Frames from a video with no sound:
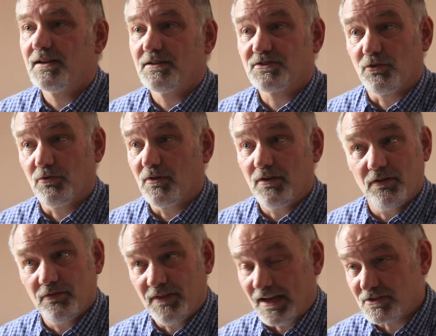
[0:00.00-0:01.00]
So
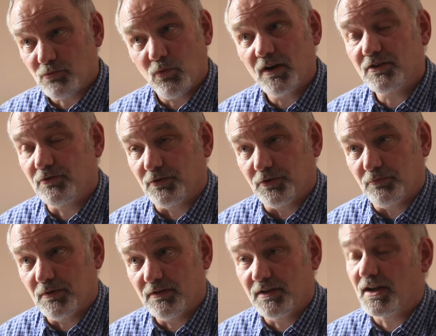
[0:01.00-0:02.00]
that's one group.
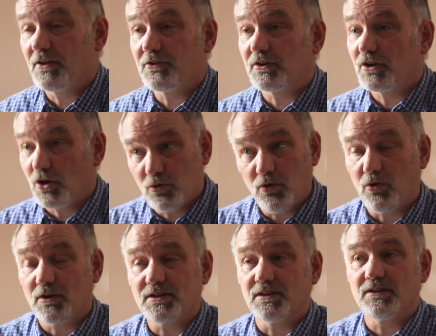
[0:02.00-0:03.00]
The other
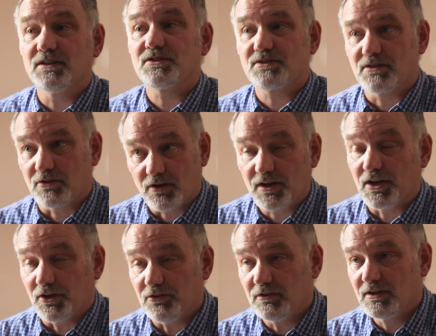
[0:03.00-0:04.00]
cohort in this
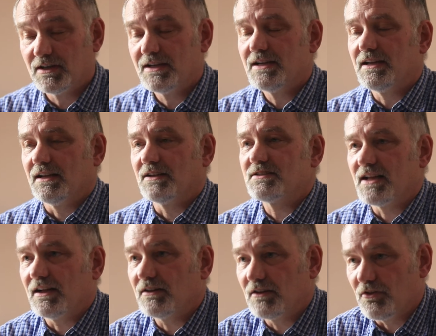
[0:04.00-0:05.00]
scenario is
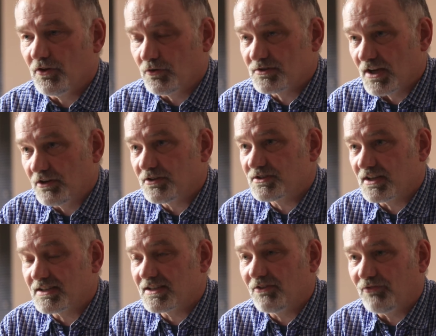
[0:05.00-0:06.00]
that those under
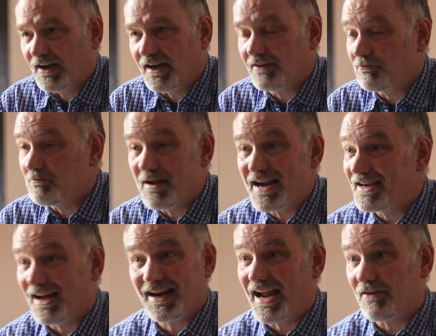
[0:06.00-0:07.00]
65 may
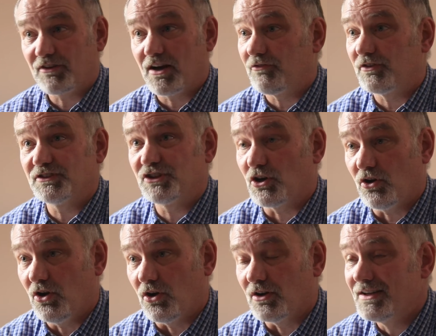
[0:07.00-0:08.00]
not have coverage at
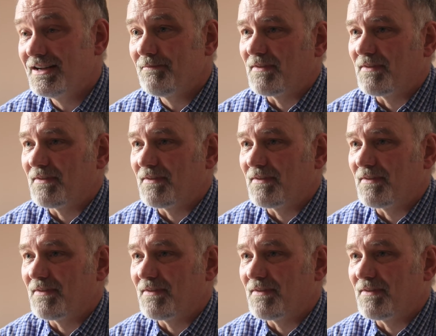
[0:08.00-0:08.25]
all.